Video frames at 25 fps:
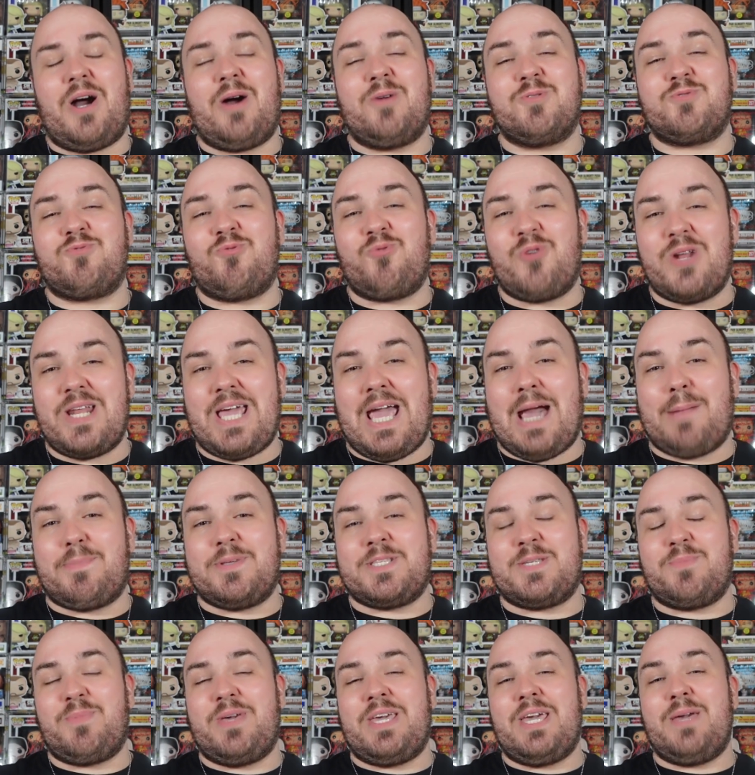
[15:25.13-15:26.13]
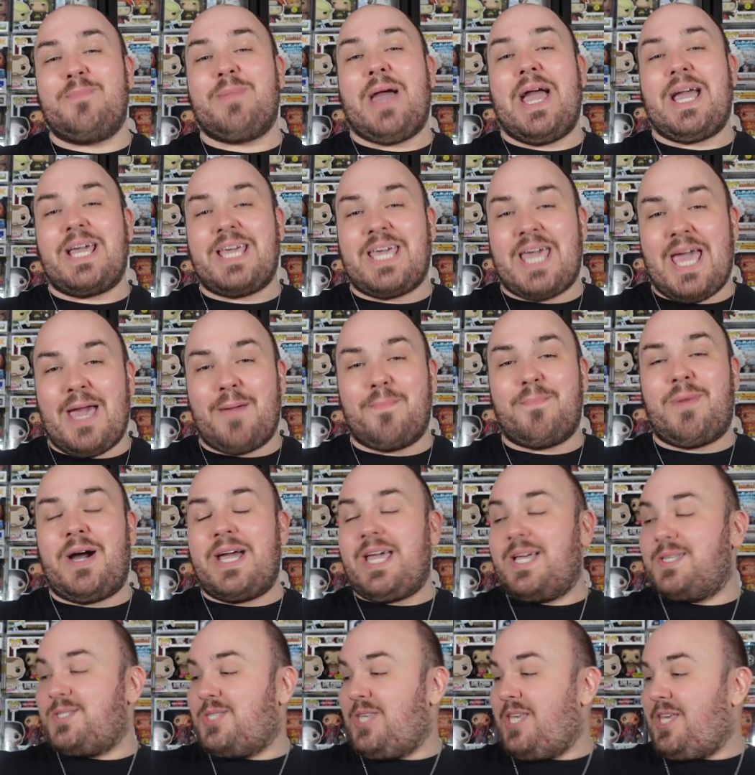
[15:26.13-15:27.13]
I was really happy to meet him and get
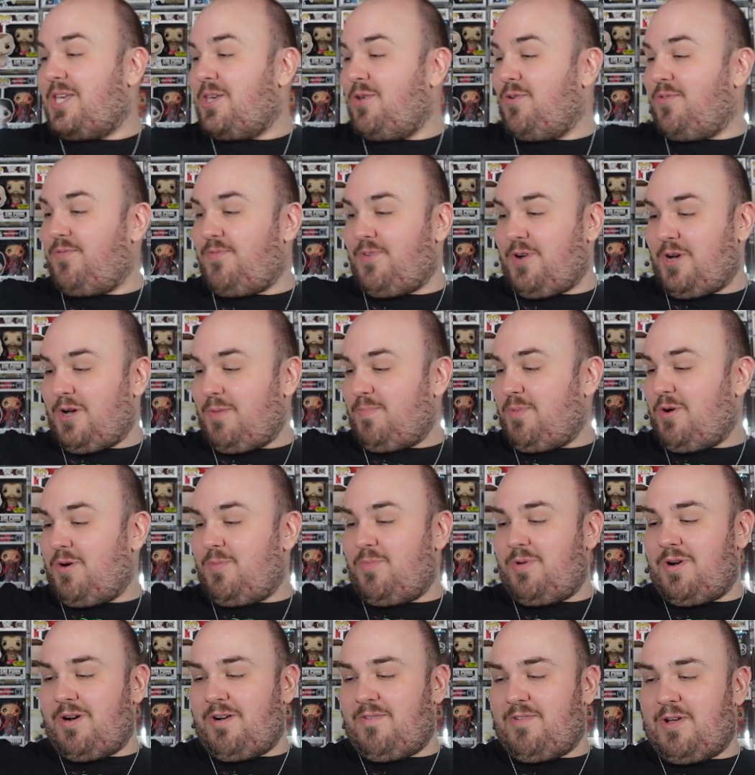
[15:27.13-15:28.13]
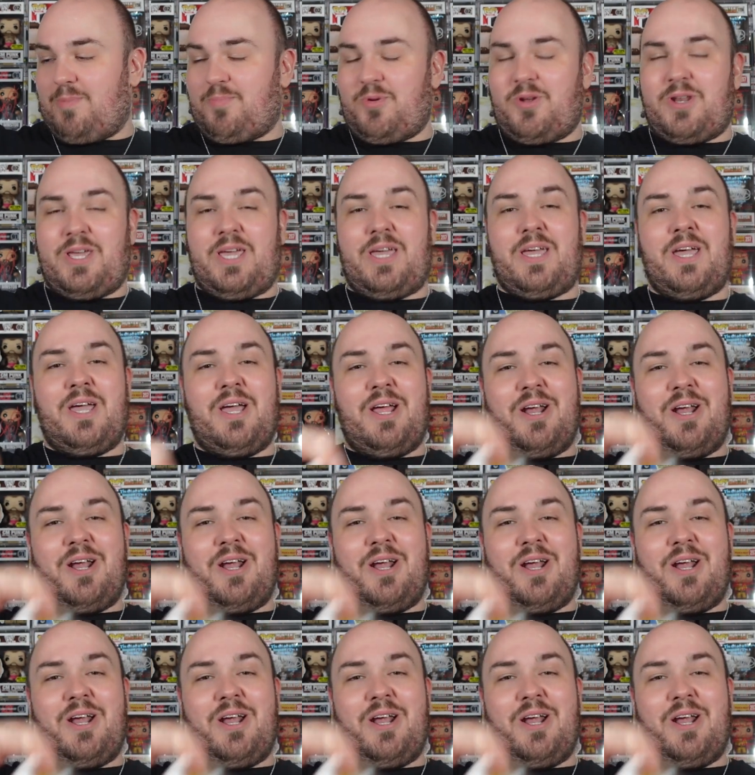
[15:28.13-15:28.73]
my Ezekiel Funko Pop, where have I put it,